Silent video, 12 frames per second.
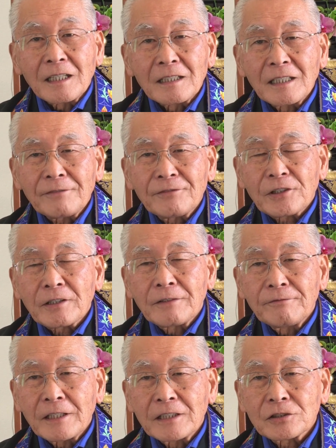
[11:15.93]
Uh, left their
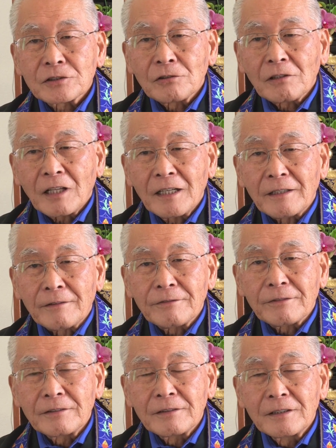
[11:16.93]
conventional
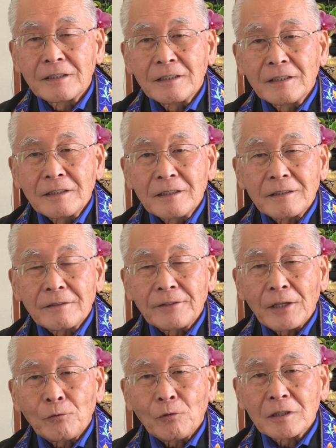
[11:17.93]
life.
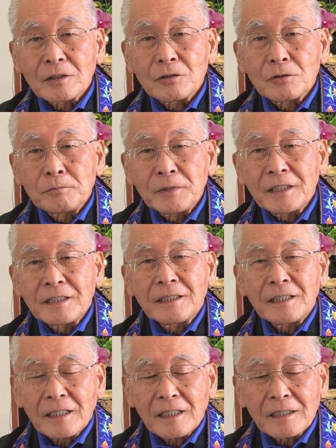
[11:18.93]
If they wanted to be
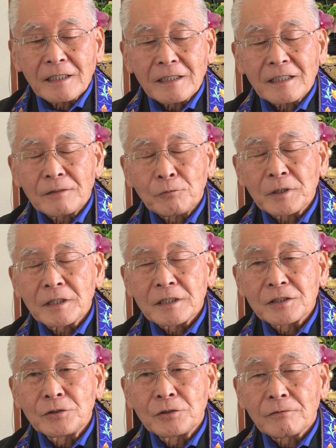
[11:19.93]
uh, with
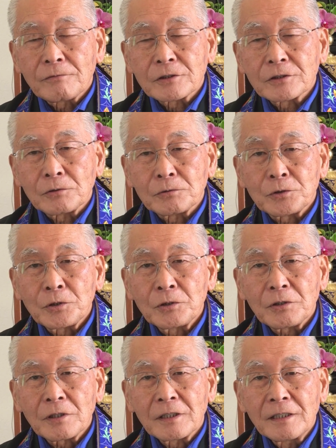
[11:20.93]
this universal
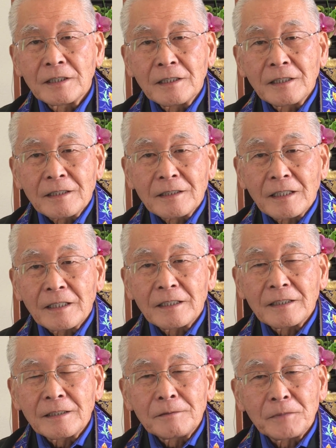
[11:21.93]
truth,
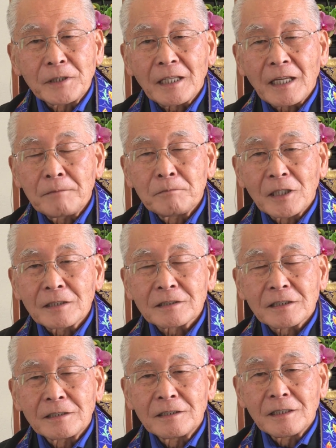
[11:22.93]
they became
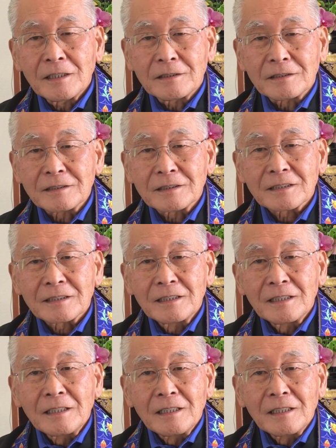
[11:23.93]
monks and nuns.